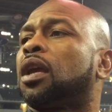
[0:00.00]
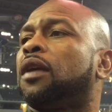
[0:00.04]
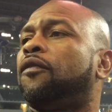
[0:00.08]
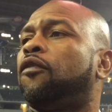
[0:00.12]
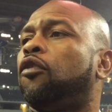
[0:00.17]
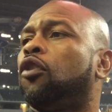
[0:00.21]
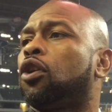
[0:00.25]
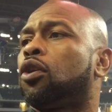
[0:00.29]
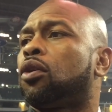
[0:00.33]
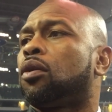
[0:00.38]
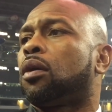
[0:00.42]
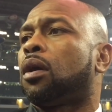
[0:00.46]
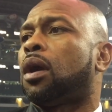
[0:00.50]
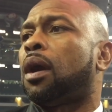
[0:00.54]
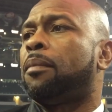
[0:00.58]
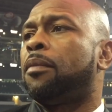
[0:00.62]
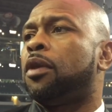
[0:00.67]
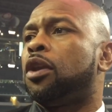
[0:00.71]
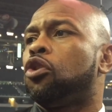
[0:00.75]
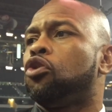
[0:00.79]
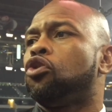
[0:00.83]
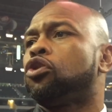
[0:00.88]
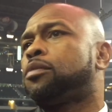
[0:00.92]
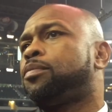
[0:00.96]
think it for you? I
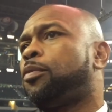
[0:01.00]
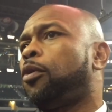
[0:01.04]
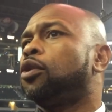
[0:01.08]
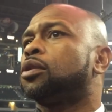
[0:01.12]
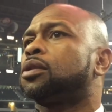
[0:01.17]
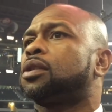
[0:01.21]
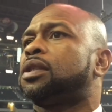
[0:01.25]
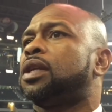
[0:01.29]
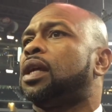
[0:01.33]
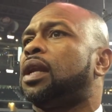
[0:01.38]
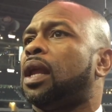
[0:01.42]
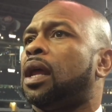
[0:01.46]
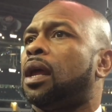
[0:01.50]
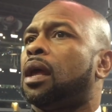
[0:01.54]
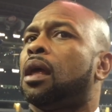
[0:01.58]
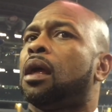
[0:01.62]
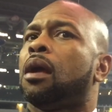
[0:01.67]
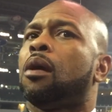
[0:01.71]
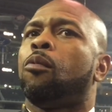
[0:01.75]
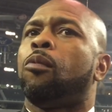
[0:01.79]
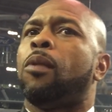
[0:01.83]
mean, you supposed to say that.